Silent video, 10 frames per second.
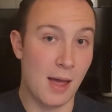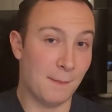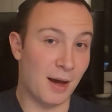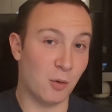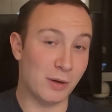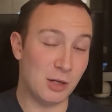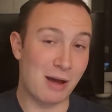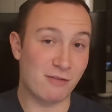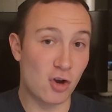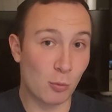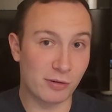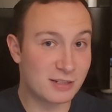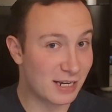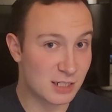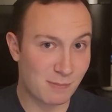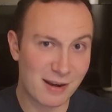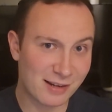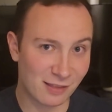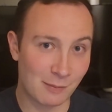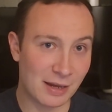But when you have no preset
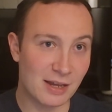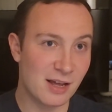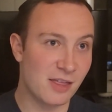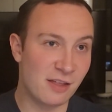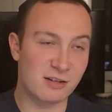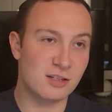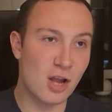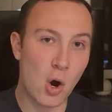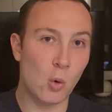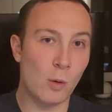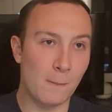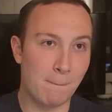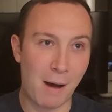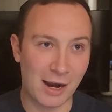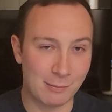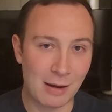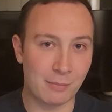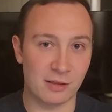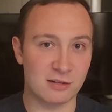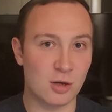spending limit, there's no bottom
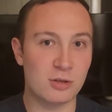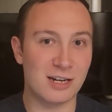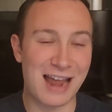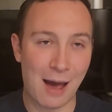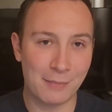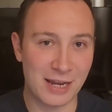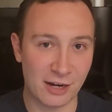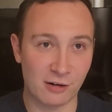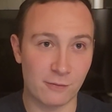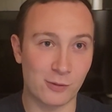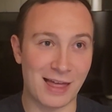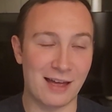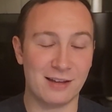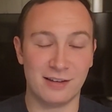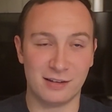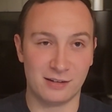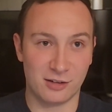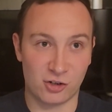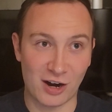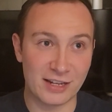number, there's no denominator for that
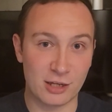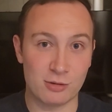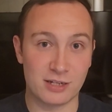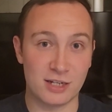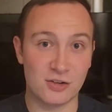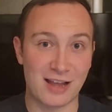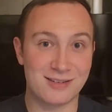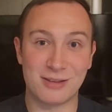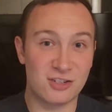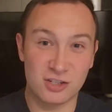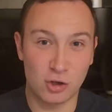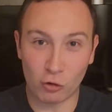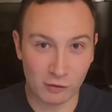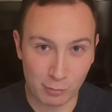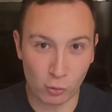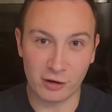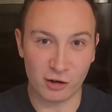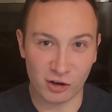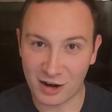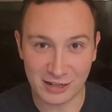credit usage, and so they just don't report
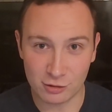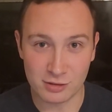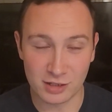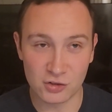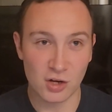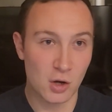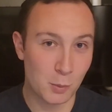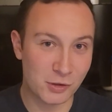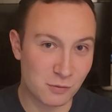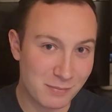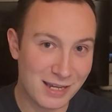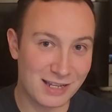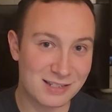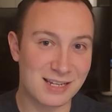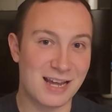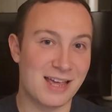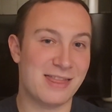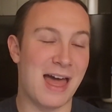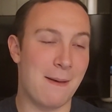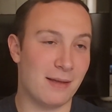your credit usage, which means
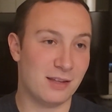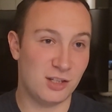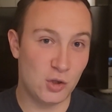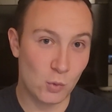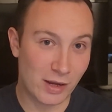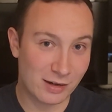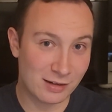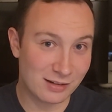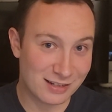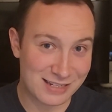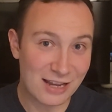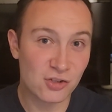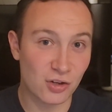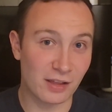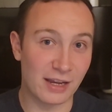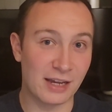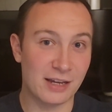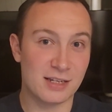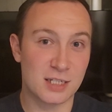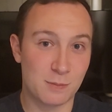that you can essentially
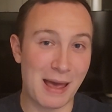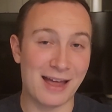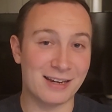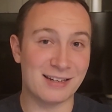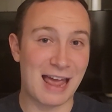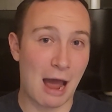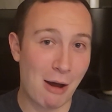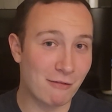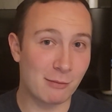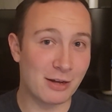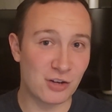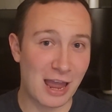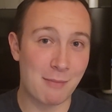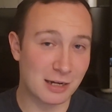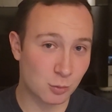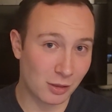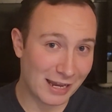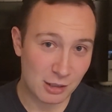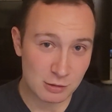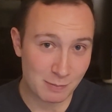spend however much Amex will
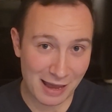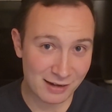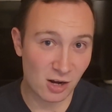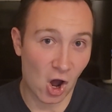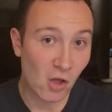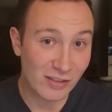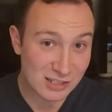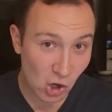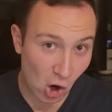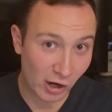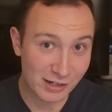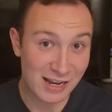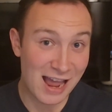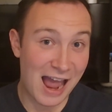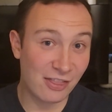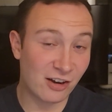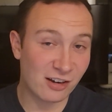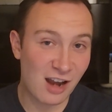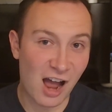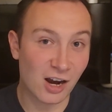let you spend on this card, and they're
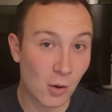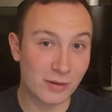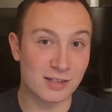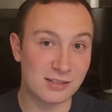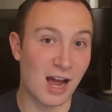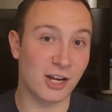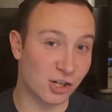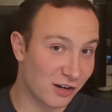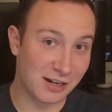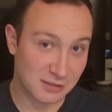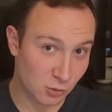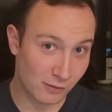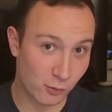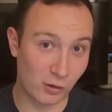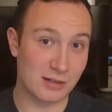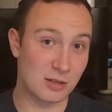not going to dock your credit score for it.